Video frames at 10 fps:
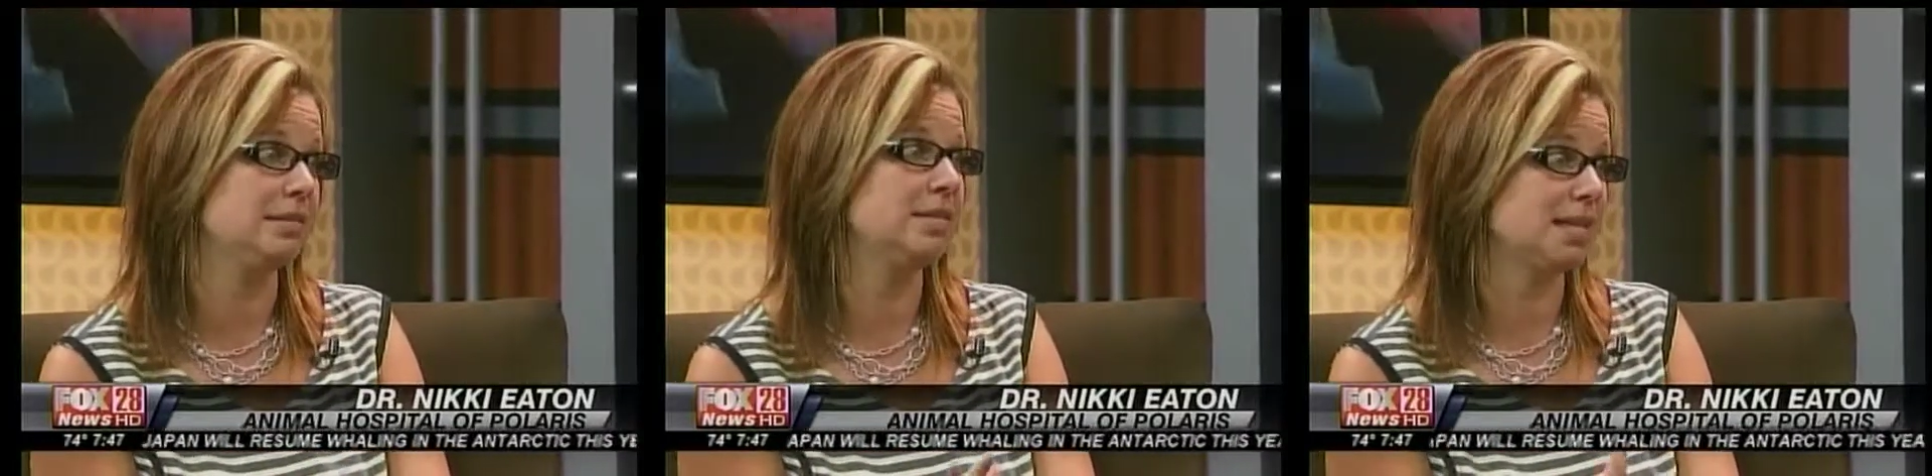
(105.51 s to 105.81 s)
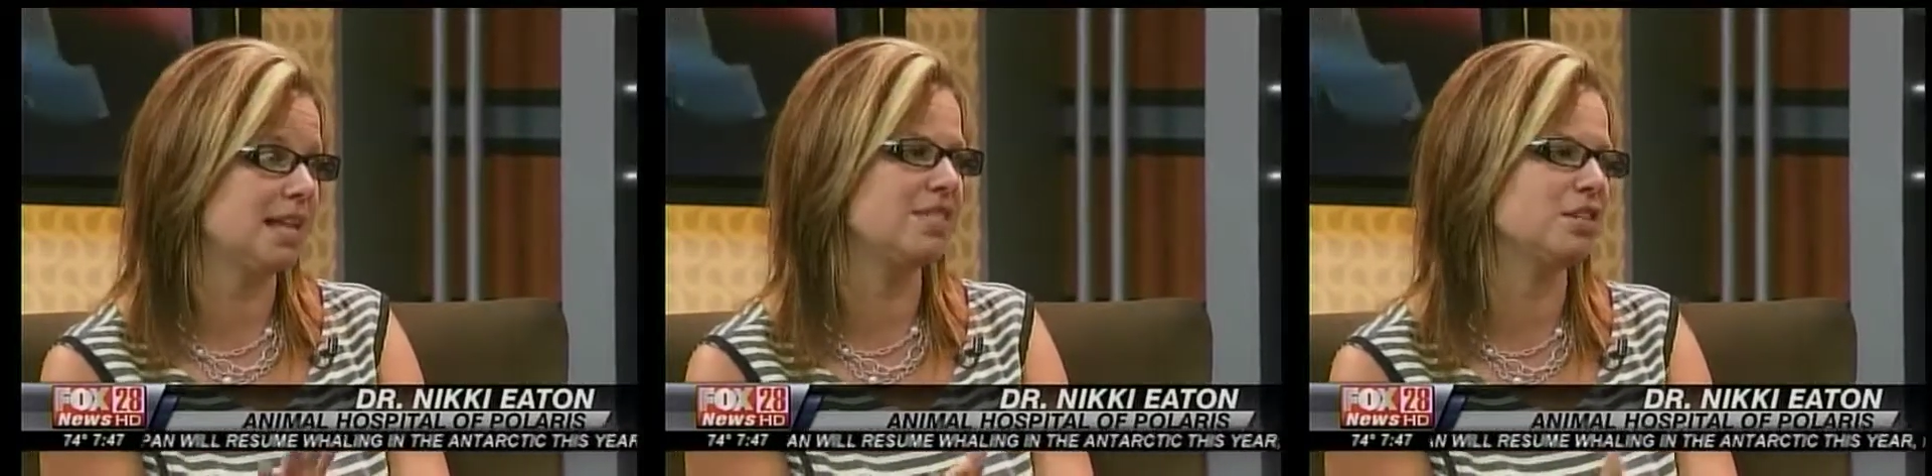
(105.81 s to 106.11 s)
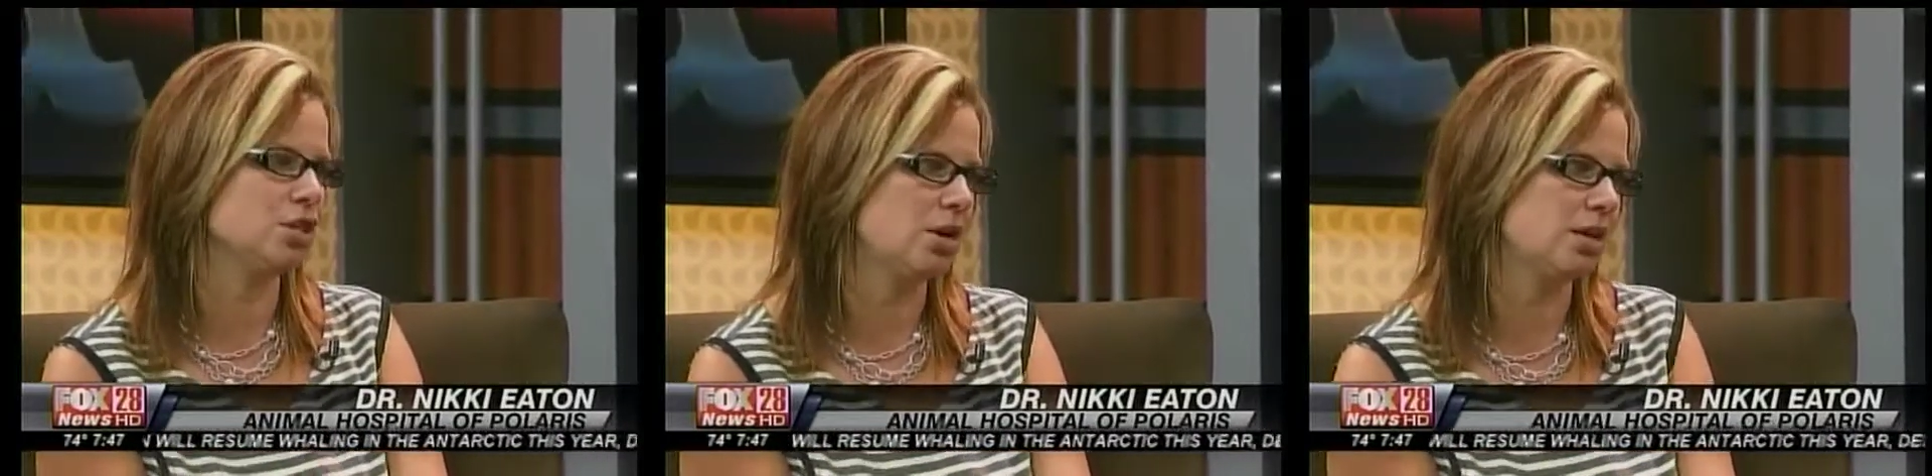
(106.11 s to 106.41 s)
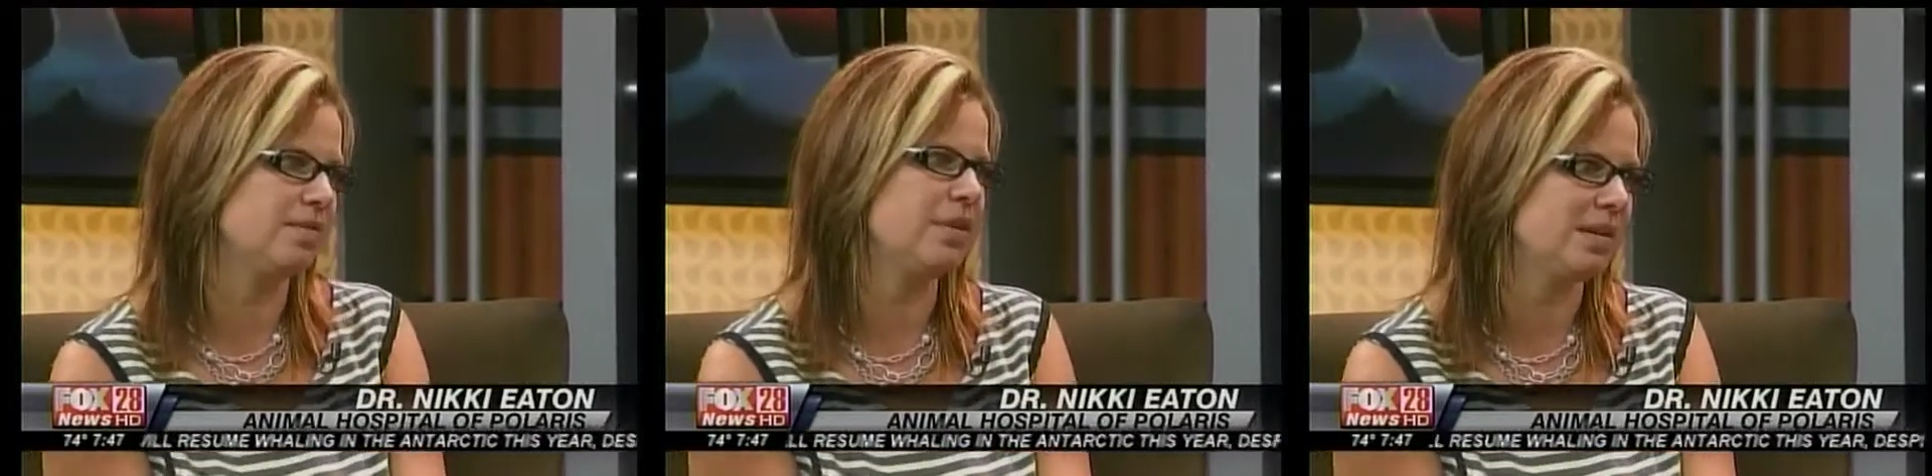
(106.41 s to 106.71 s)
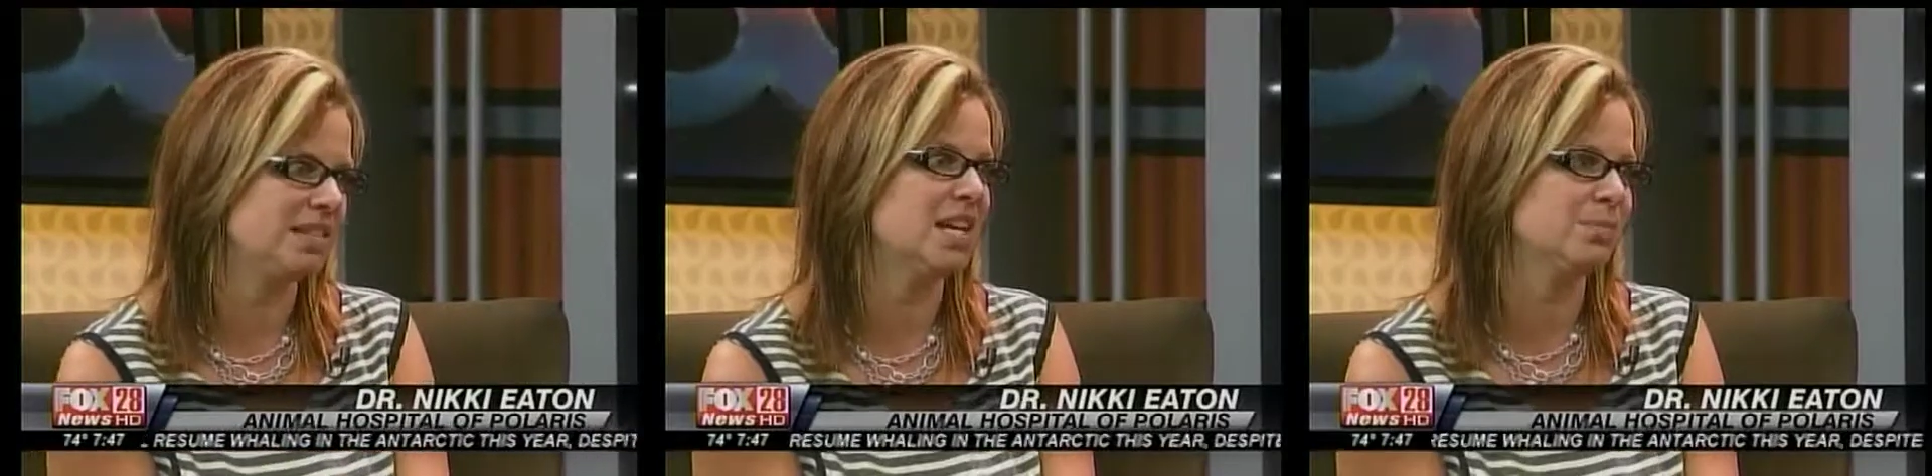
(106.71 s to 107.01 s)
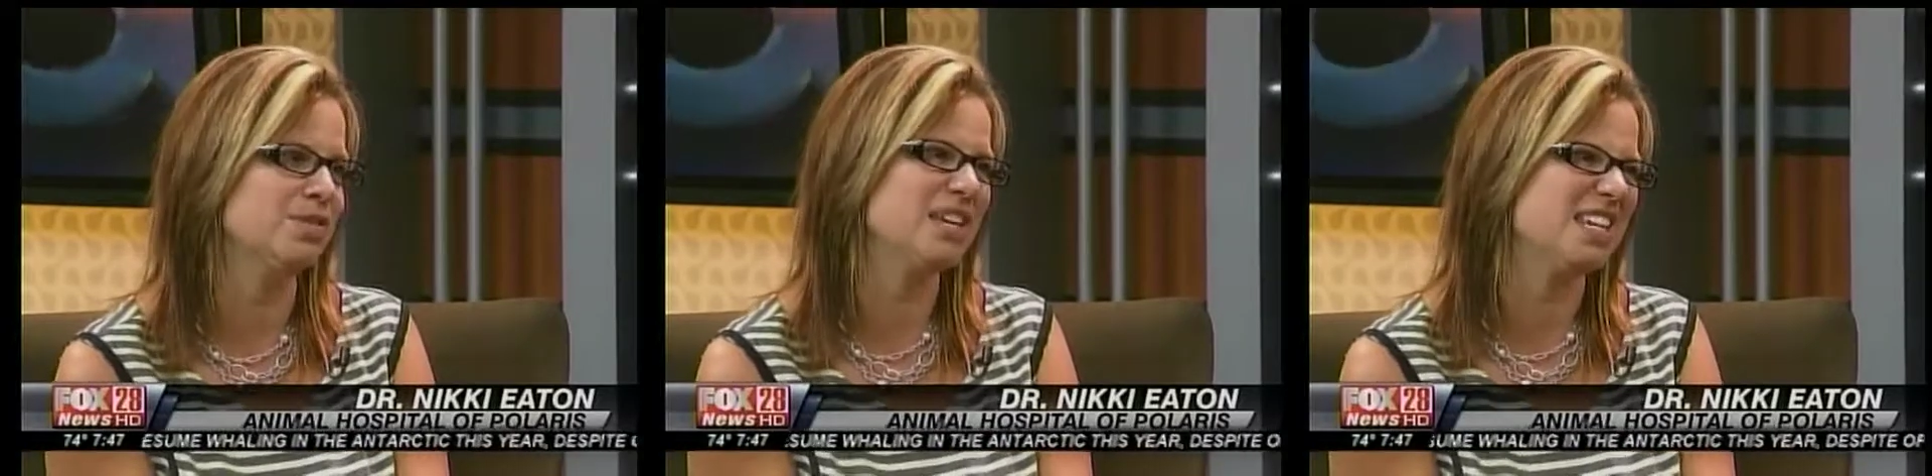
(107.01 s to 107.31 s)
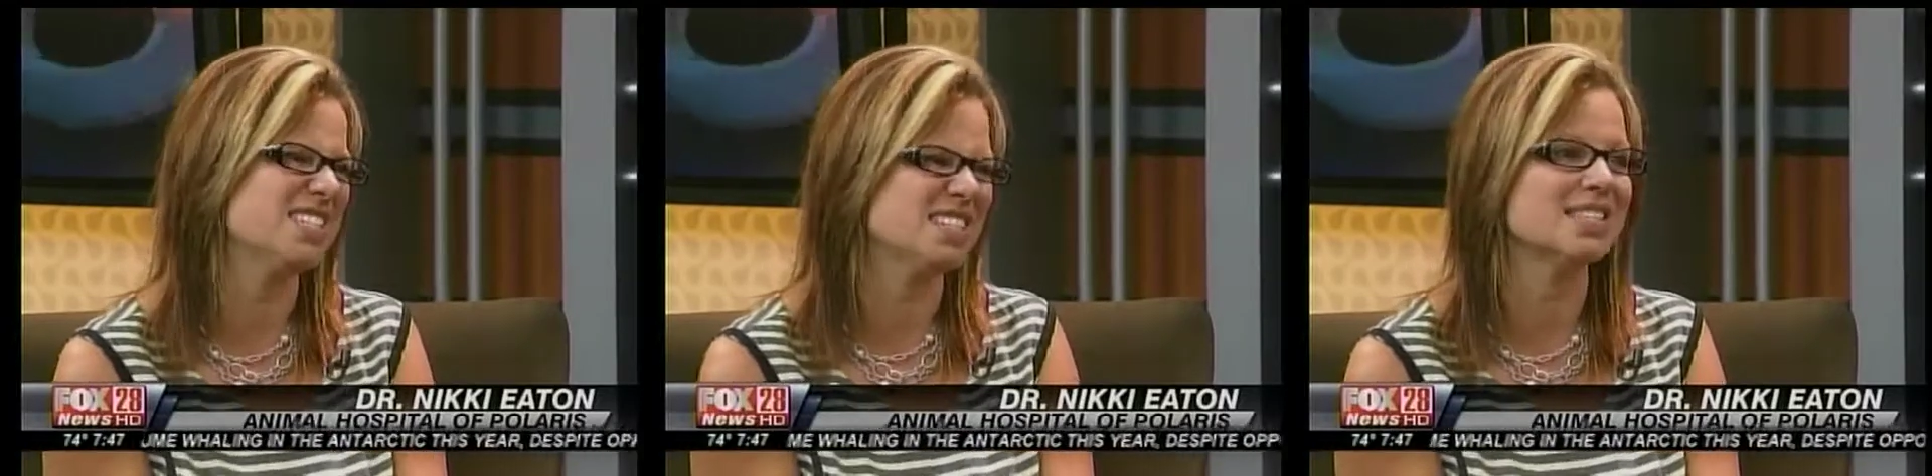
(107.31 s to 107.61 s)
to let the dog give you any types of
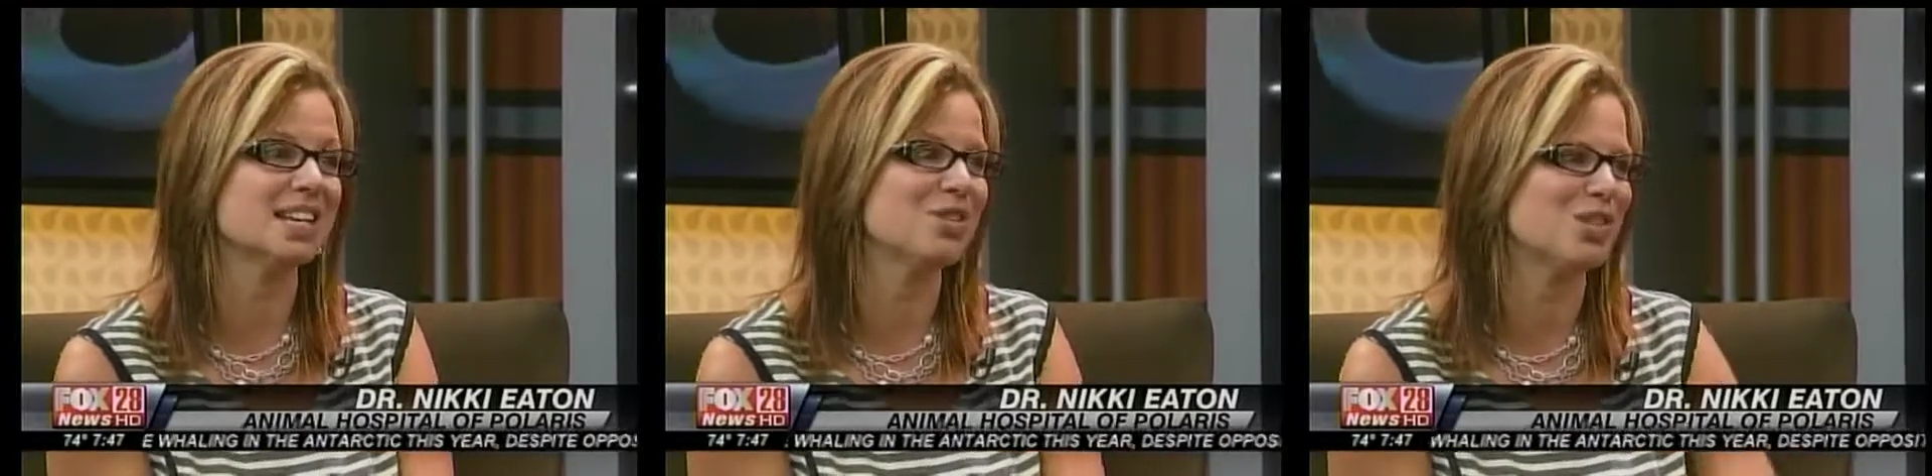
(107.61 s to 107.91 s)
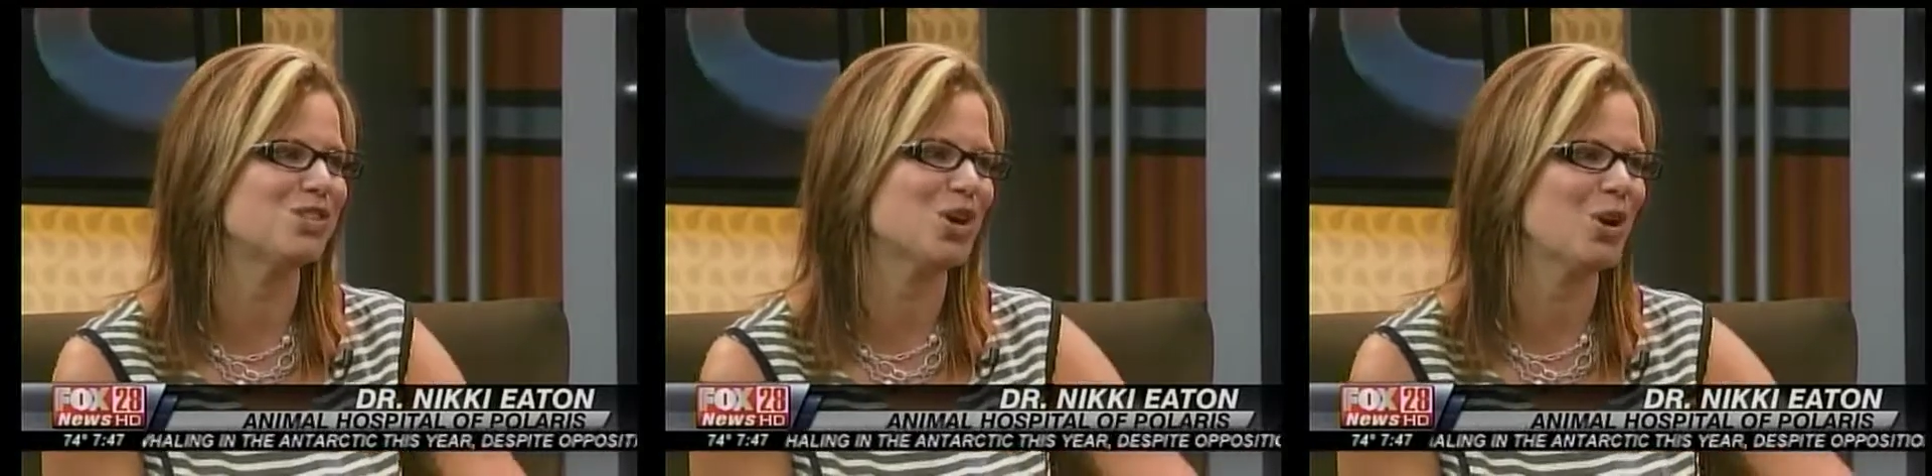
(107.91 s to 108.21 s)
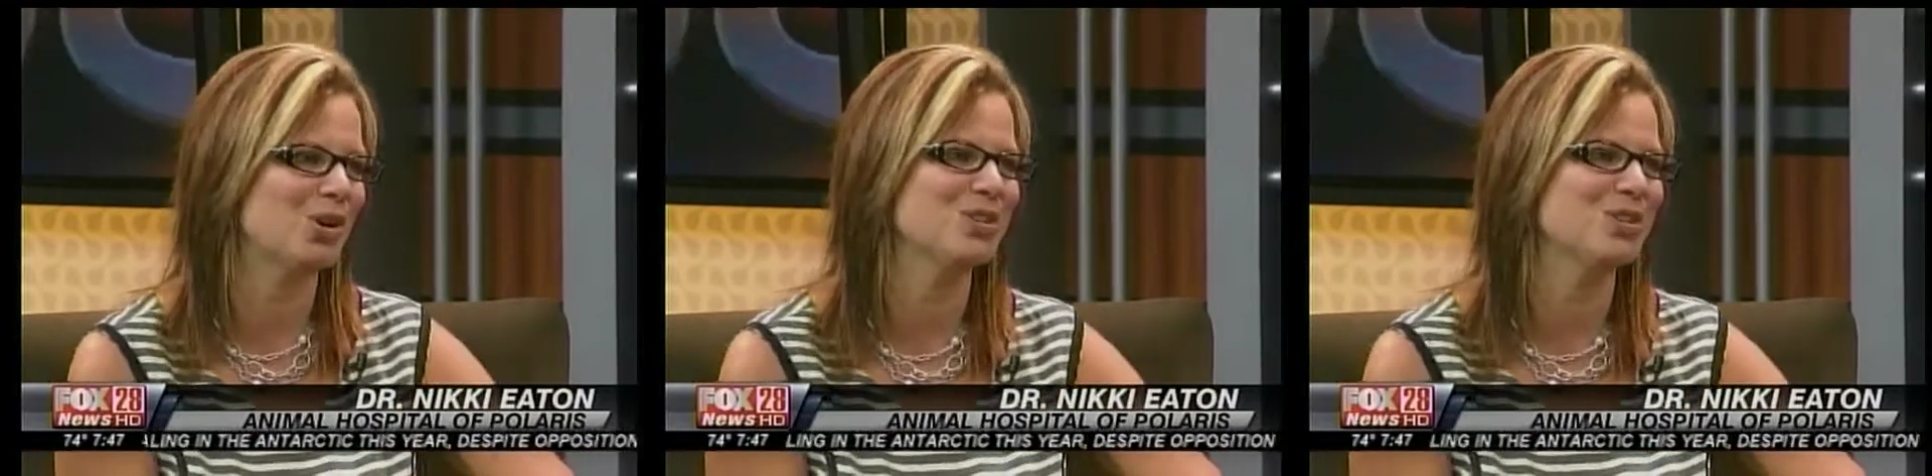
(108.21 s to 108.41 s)
kisses. I know that's hard.